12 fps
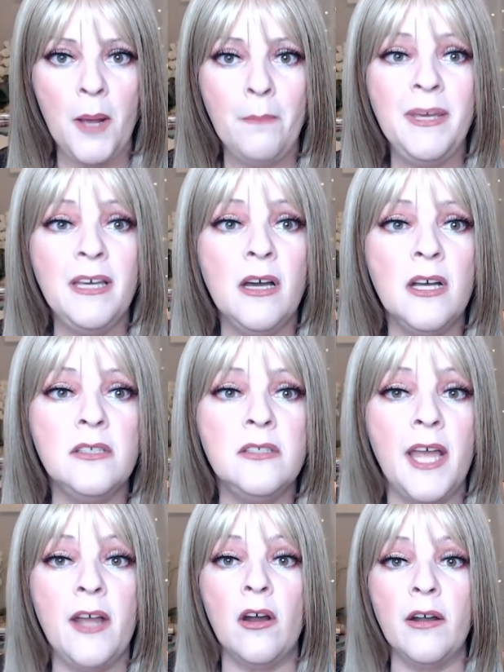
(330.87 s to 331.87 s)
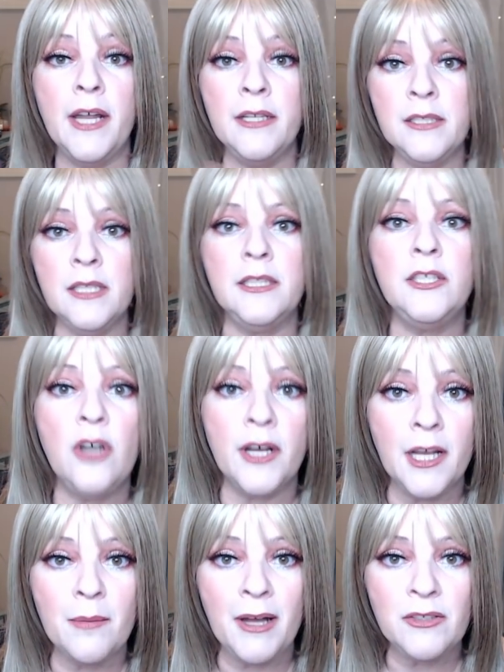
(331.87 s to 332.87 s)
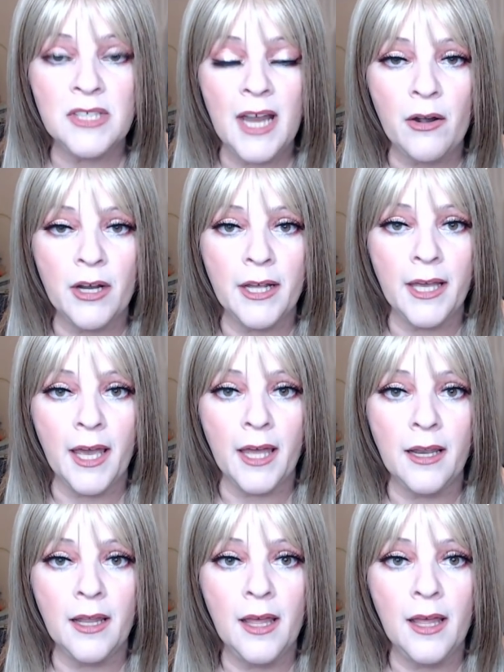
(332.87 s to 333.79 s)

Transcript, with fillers: because they are instantly talking about Sarah again